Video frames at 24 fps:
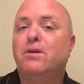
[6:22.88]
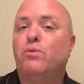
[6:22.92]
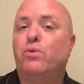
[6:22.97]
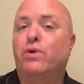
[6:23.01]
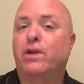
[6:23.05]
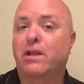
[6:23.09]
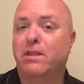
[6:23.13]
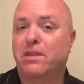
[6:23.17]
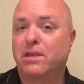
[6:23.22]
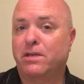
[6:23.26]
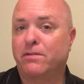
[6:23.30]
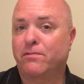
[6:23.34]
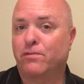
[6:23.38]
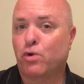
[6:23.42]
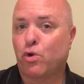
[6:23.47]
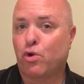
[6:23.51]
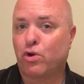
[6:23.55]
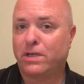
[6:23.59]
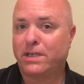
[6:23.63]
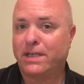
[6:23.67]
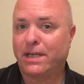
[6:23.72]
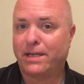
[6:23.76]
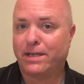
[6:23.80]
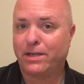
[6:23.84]
what I think of
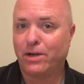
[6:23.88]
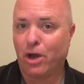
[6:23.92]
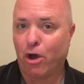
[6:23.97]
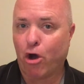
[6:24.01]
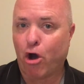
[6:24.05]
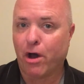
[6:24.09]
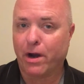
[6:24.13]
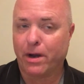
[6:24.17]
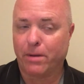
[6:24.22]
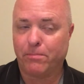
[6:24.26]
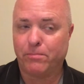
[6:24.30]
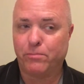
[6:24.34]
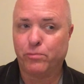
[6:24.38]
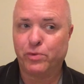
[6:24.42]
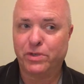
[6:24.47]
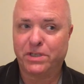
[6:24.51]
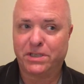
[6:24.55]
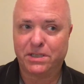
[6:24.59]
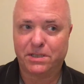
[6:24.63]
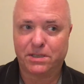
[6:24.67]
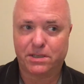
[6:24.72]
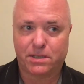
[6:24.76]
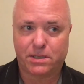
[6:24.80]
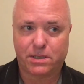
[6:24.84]
Quartet in Autumn,
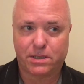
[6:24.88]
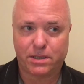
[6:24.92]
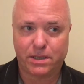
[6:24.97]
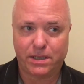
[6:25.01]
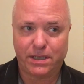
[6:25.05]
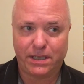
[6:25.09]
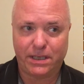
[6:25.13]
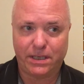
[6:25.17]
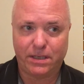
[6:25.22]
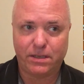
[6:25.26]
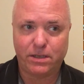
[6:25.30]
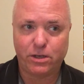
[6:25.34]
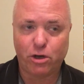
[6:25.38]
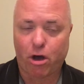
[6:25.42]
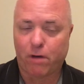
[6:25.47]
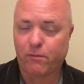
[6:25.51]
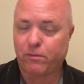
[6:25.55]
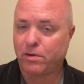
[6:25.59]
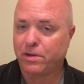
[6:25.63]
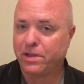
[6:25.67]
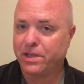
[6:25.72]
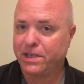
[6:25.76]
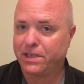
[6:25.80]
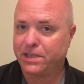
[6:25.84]
which is the
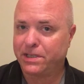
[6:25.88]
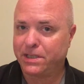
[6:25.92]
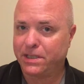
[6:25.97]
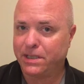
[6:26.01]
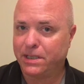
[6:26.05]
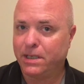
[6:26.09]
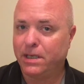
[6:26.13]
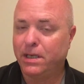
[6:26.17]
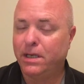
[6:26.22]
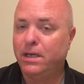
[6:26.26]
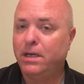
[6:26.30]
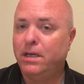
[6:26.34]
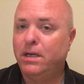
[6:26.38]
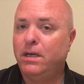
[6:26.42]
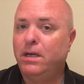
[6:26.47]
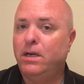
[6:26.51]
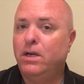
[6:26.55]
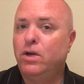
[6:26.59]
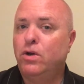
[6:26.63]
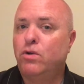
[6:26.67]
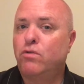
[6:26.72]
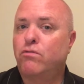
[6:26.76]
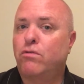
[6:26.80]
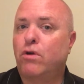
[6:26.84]
novel that she
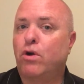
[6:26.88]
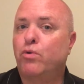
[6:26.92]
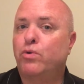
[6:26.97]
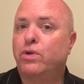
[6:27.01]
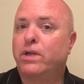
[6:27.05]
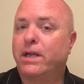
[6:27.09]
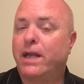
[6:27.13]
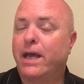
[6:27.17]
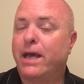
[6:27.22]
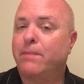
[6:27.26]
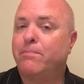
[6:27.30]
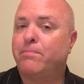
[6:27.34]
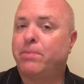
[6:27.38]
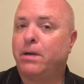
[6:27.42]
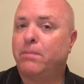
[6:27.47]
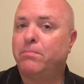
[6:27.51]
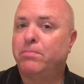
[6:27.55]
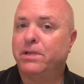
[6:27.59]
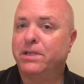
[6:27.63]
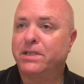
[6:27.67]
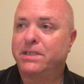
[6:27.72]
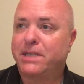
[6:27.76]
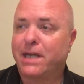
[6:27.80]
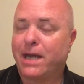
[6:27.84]
wrote and had
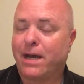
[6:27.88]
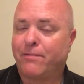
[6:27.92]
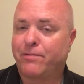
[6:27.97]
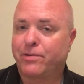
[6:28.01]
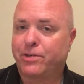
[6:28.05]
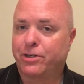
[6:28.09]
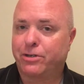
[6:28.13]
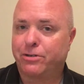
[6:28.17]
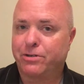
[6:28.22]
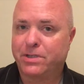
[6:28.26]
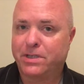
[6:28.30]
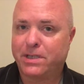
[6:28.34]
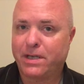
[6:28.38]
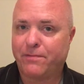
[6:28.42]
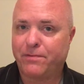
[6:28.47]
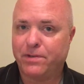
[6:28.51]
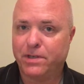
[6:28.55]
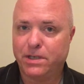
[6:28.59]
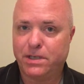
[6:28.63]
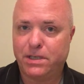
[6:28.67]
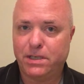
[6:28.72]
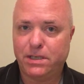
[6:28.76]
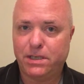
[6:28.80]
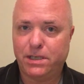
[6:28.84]
published after her
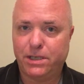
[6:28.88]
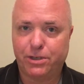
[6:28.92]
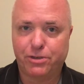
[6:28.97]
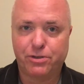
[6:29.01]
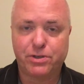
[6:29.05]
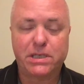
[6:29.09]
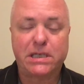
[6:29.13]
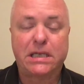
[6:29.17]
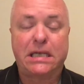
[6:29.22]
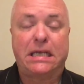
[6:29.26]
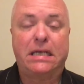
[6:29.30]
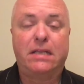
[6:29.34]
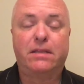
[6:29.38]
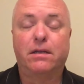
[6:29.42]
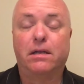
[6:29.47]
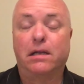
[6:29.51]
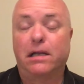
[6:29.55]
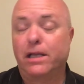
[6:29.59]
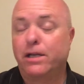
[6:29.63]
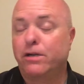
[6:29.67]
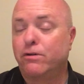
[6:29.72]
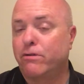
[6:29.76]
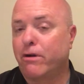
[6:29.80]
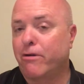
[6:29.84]
17 years in the
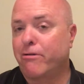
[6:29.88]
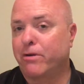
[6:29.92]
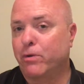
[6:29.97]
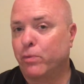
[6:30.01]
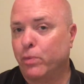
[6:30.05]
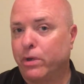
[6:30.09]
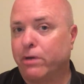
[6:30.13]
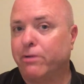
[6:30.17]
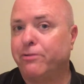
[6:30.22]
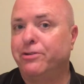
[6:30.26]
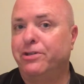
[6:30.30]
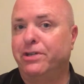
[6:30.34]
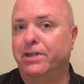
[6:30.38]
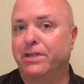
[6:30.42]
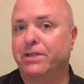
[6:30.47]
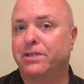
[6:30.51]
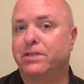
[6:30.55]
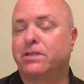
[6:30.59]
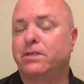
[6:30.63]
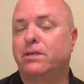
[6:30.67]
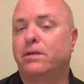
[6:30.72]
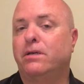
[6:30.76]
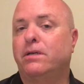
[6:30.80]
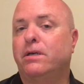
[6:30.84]
literary
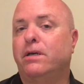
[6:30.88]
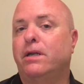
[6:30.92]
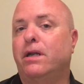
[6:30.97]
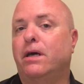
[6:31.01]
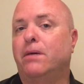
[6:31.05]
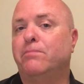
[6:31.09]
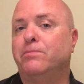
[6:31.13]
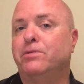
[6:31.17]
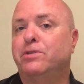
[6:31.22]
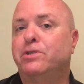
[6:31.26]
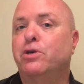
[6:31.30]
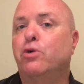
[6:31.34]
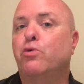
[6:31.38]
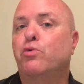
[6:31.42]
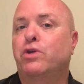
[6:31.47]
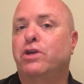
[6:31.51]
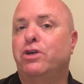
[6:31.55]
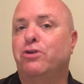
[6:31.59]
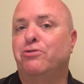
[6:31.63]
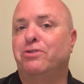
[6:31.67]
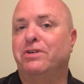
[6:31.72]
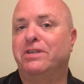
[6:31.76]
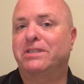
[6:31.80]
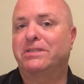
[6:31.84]
wilderness. And I'm so
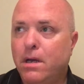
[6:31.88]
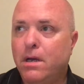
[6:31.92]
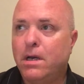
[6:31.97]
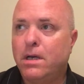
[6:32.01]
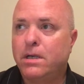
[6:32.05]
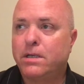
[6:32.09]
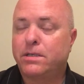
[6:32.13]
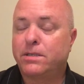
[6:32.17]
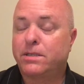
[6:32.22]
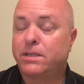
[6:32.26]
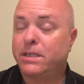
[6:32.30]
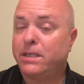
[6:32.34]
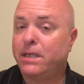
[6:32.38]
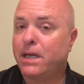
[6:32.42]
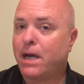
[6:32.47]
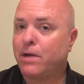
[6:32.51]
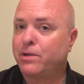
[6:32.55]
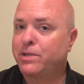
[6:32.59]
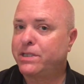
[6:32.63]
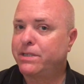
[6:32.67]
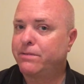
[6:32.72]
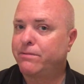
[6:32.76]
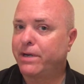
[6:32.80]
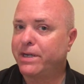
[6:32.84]
curious to see how
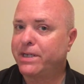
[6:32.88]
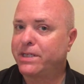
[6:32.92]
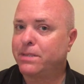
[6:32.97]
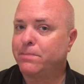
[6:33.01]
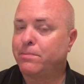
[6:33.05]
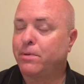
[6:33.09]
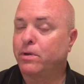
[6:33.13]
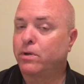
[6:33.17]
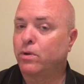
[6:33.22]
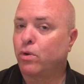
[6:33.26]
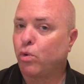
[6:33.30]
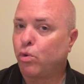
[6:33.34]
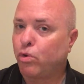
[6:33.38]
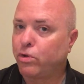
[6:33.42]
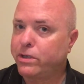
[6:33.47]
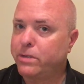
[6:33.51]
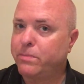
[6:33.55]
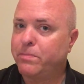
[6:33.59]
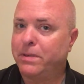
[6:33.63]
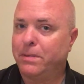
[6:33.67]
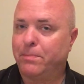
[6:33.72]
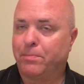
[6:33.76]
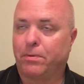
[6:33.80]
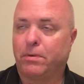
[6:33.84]
she writes about older
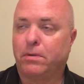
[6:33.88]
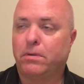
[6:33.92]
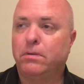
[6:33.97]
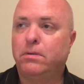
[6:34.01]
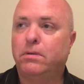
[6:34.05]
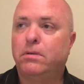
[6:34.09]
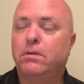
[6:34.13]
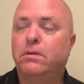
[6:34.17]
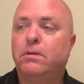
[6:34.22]
people,